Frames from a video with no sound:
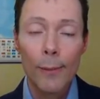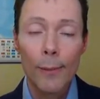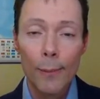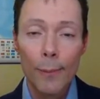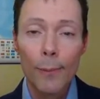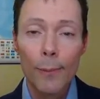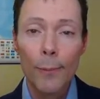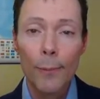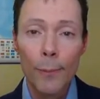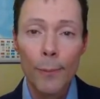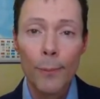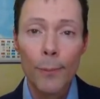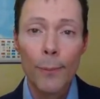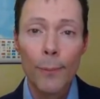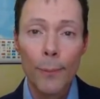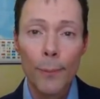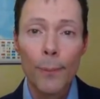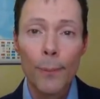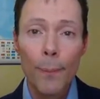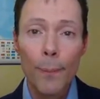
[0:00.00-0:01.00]

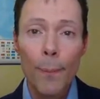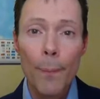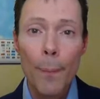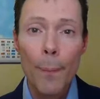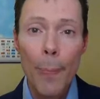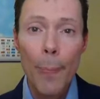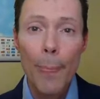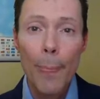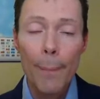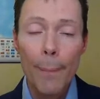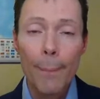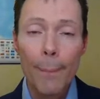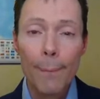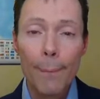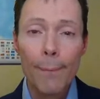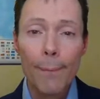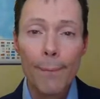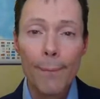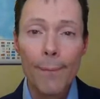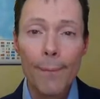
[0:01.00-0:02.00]

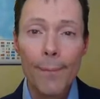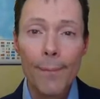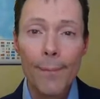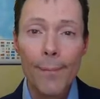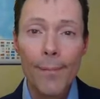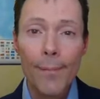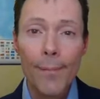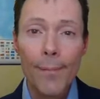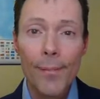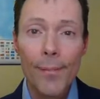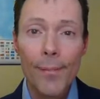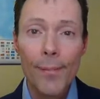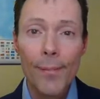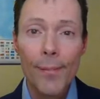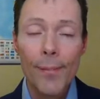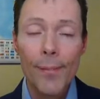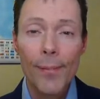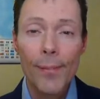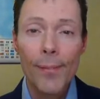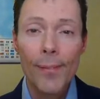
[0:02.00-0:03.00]

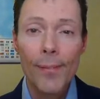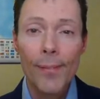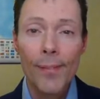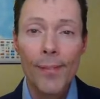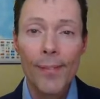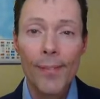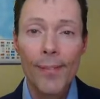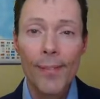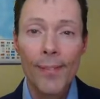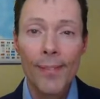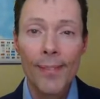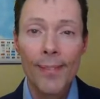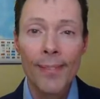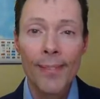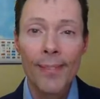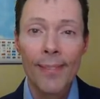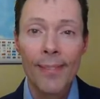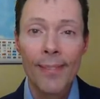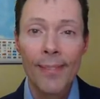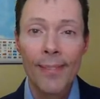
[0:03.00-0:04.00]

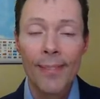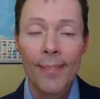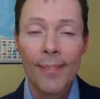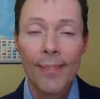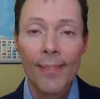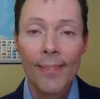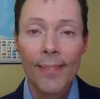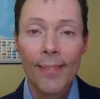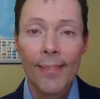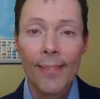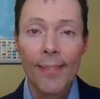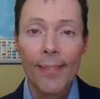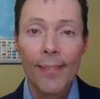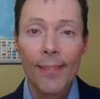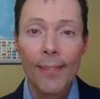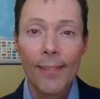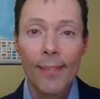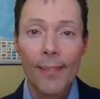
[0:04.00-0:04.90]
(silent)